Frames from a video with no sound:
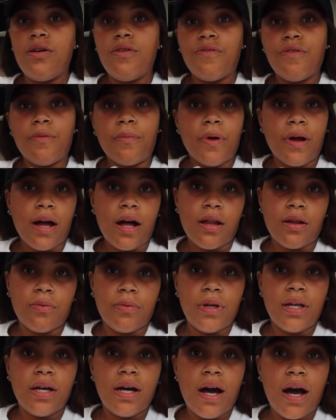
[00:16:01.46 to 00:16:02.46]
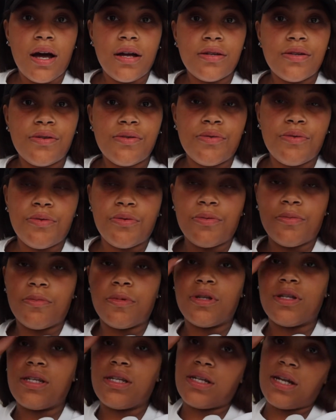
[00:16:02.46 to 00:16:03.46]
for my Halloween costume
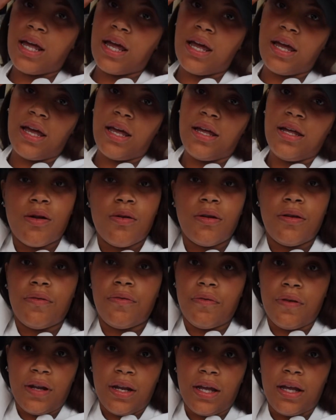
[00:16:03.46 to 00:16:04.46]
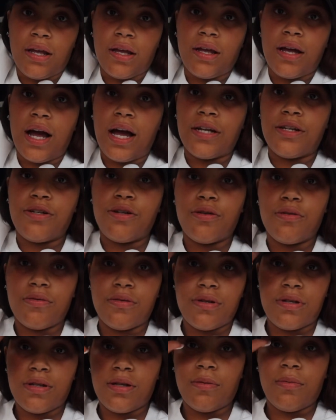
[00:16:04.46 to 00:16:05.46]
tonight. It's only fitting I
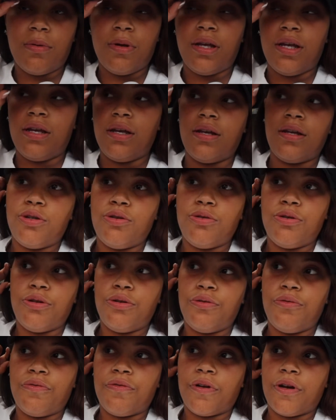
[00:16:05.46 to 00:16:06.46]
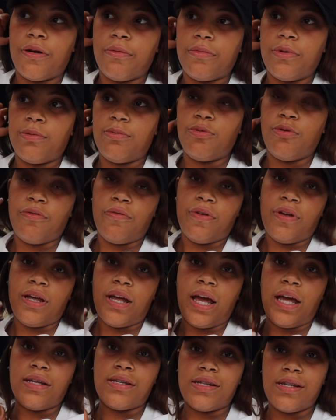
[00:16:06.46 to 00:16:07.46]
chose to be Nunu from the
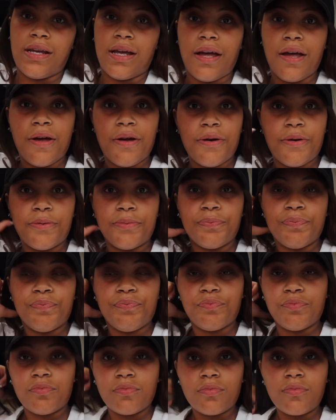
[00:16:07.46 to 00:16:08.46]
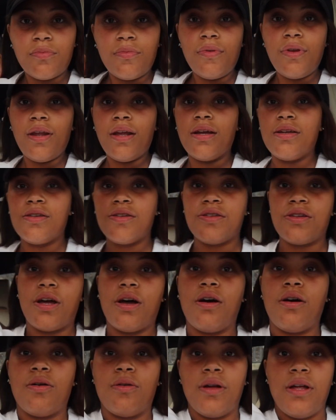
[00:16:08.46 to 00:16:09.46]
movie ATL.
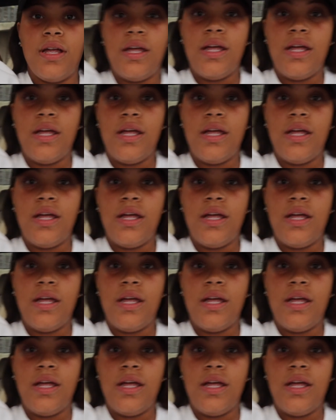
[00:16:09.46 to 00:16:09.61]
So